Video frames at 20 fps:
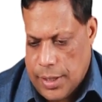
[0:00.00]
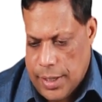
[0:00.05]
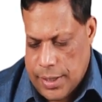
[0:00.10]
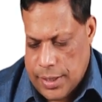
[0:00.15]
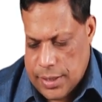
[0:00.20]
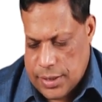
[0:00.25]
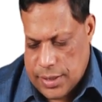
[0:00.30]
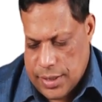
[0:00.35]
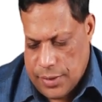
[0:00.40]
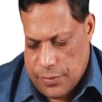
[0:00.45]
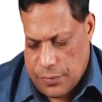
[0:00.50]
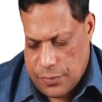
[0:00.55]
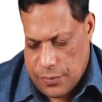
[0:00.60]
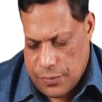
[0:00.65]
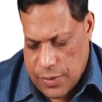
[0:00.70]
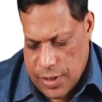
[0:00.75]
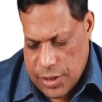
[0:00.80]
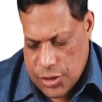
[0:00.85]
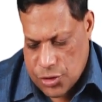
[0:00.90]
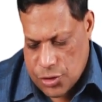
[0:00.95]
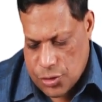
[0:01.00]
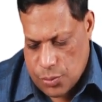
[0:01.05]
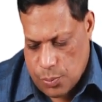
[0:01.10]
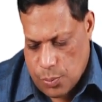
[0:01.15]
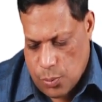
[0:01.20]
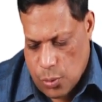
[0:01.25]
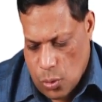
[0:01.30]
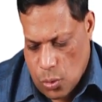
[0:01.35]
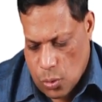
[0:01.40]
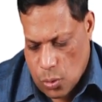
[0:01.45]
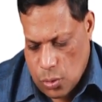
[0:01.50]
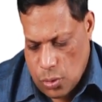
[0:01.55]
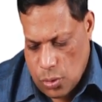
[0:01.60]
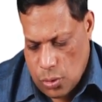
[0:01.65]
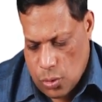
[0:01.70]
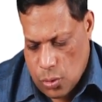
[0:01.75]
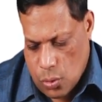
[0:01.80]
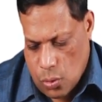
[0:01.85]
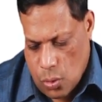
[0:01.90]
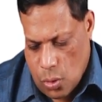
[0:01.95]
it is the first
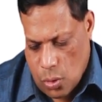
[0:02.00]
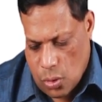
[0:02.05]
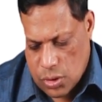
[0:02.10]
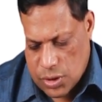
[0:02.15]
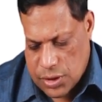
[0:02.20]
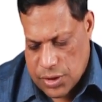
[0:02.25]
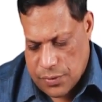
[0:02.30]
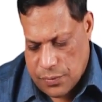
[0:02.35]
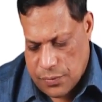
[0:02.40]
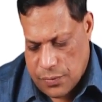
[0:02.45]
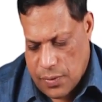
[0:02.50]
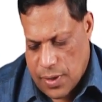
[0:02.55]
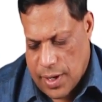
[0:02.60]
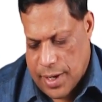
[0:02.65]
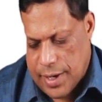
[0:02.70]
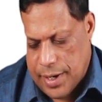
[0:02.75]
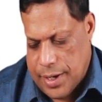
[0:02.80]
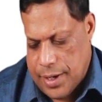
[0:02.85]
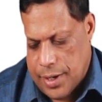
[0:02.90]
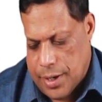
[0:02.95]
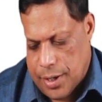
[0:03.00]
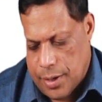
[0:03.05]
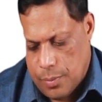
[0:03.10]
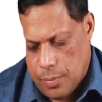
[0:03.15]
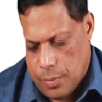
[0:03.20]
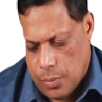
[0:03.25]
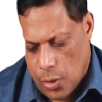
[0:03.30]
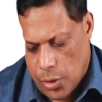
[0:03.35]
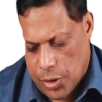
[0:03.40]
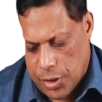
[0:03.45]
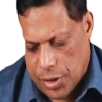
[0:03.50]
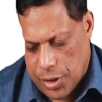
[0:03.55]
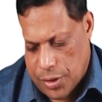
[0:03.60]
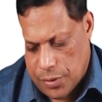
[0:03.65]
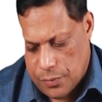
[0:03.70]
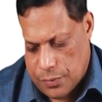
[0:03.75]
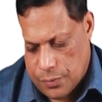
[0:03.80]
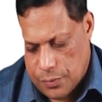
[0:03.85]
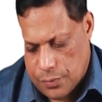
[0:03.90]
bone to ossify in body.